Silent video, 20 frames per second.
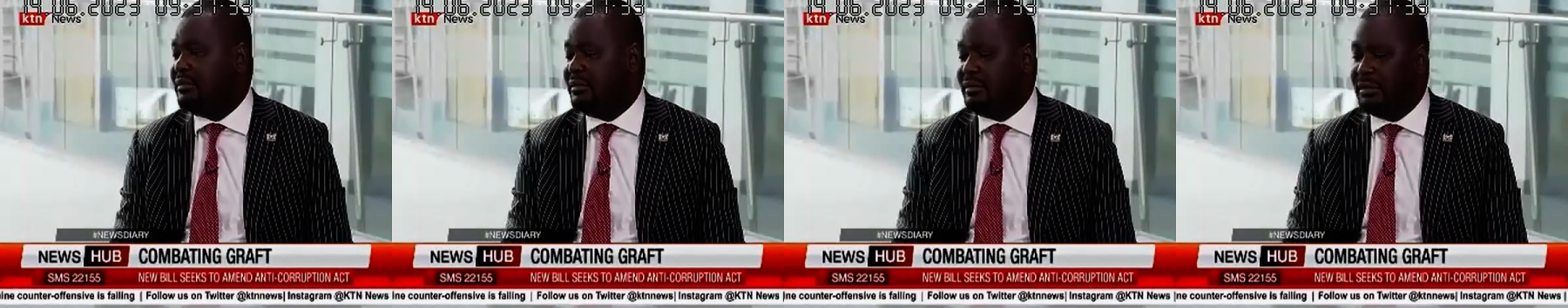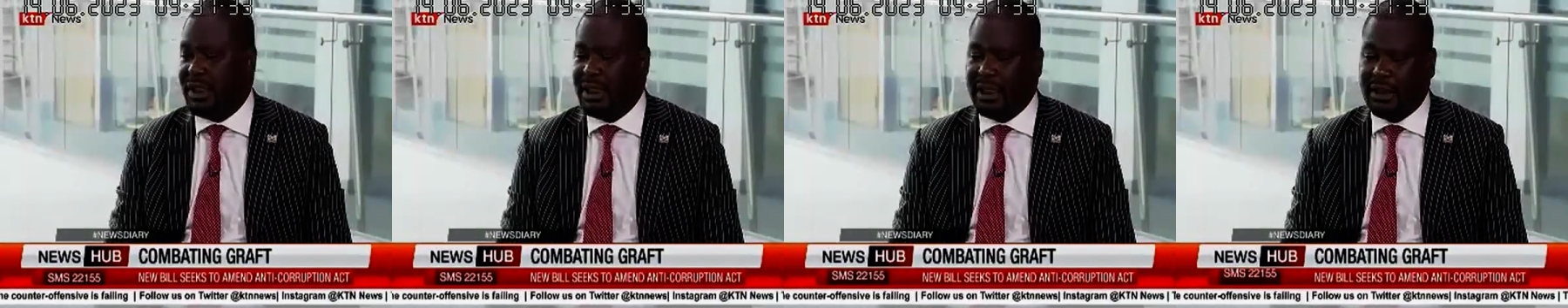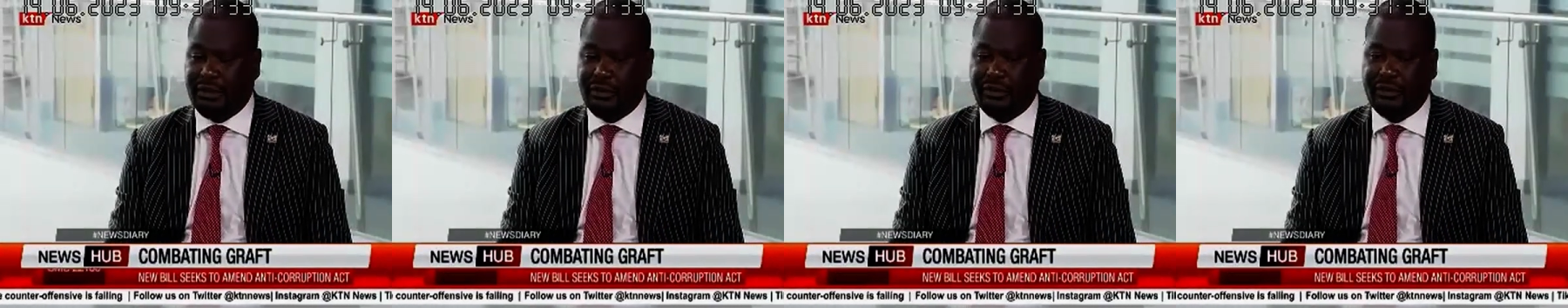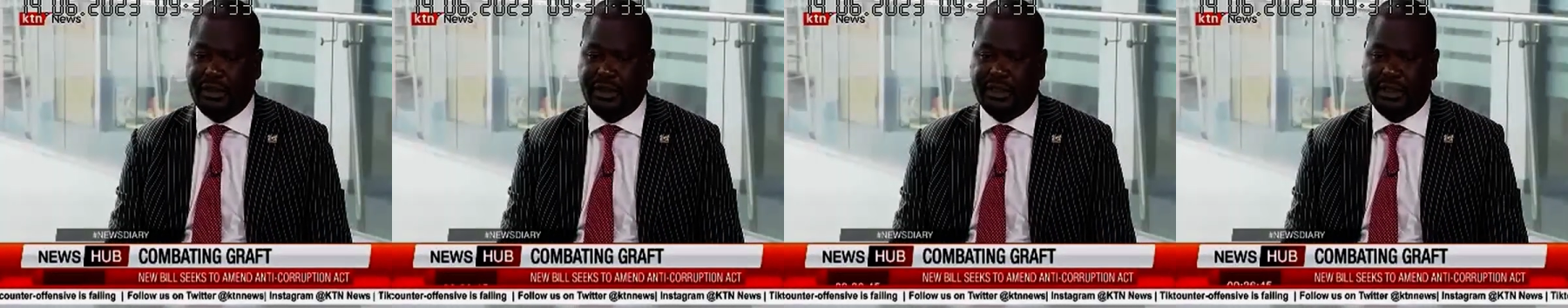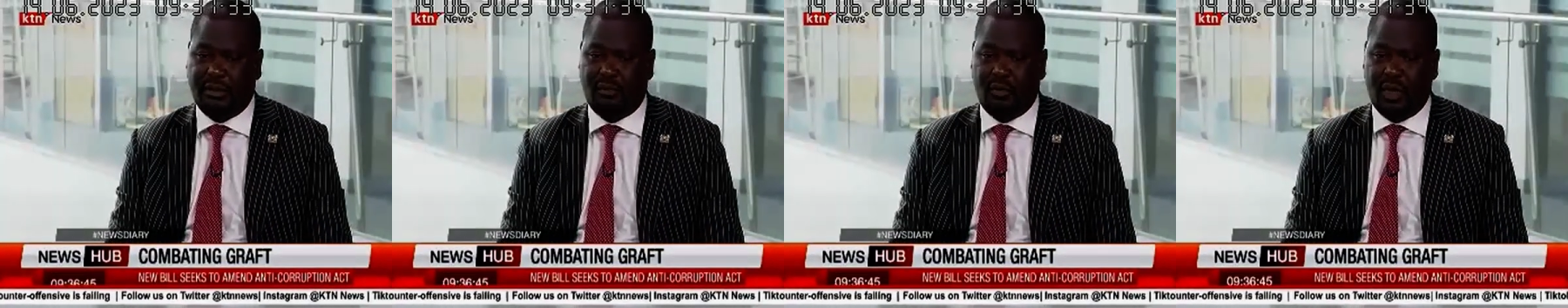by using
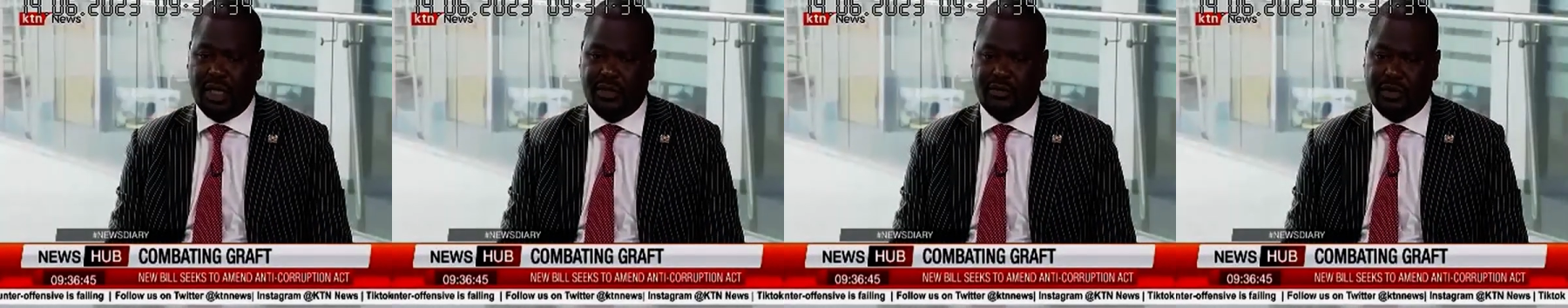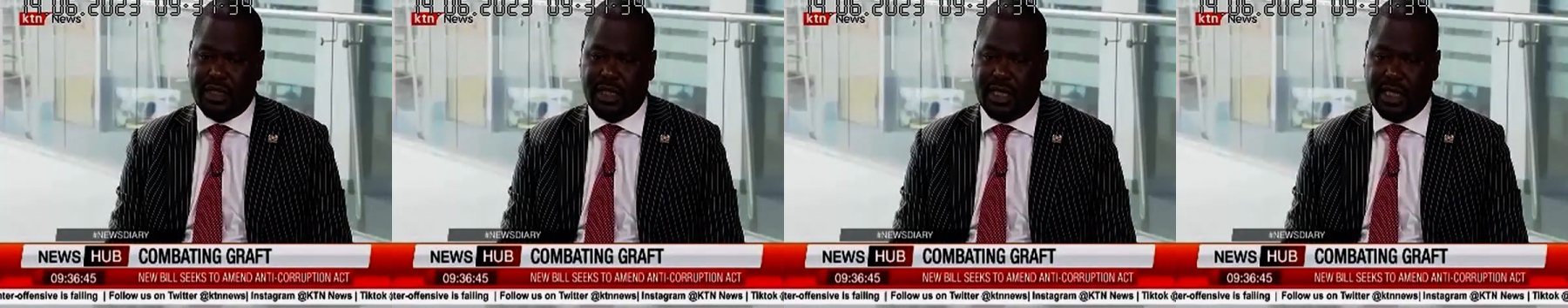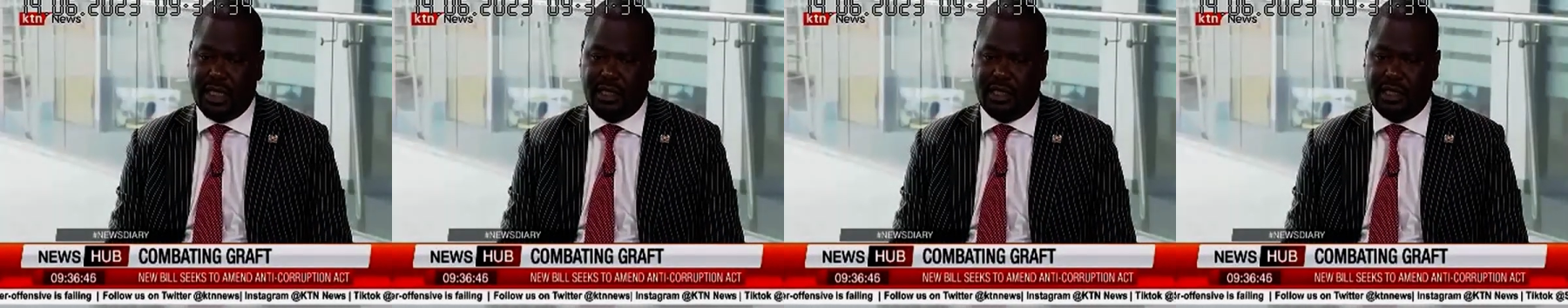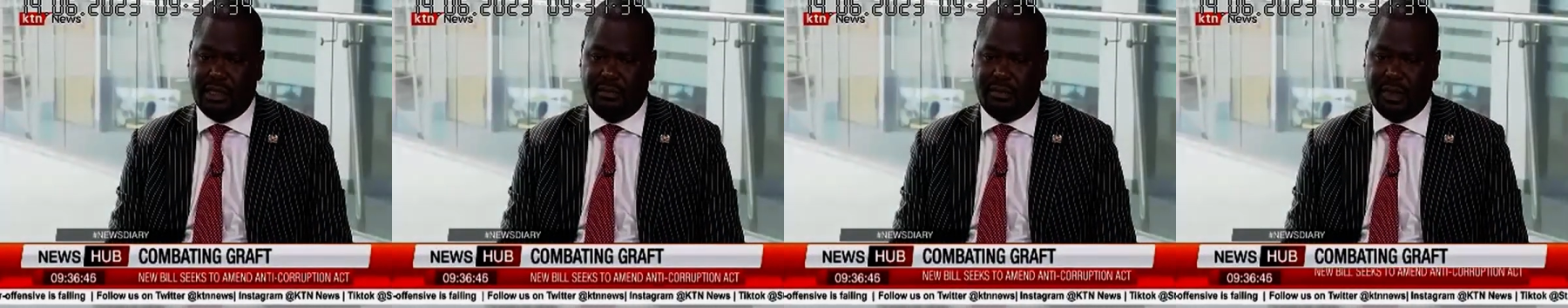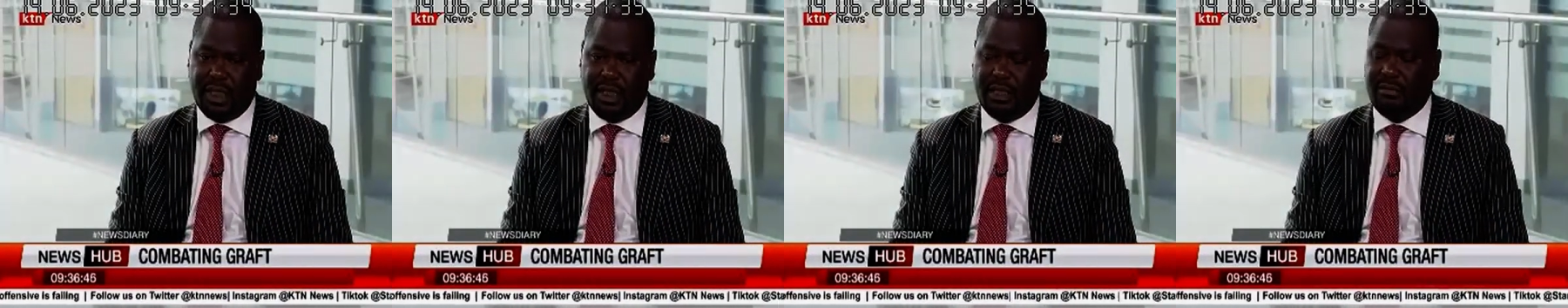some words which can
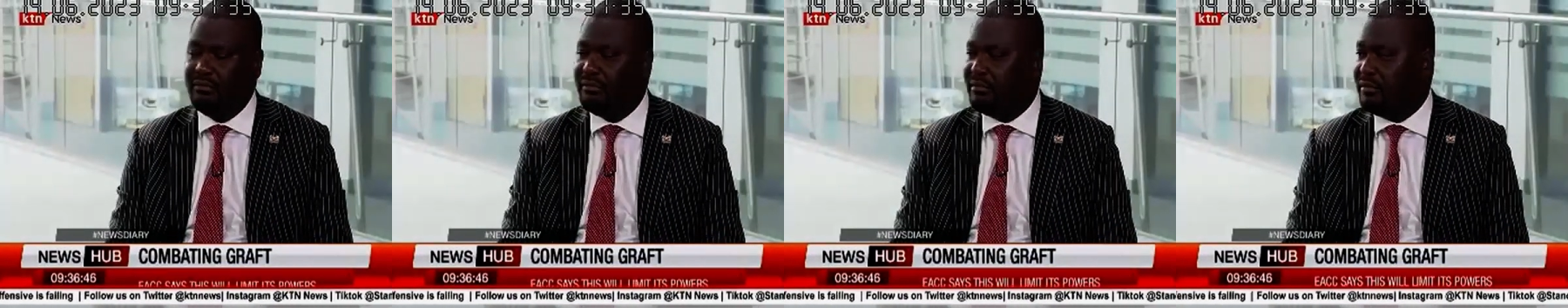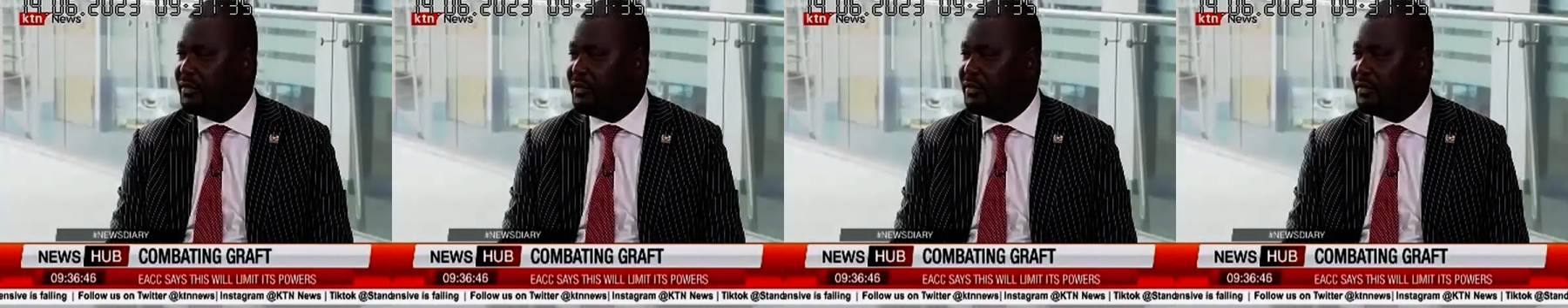demean him.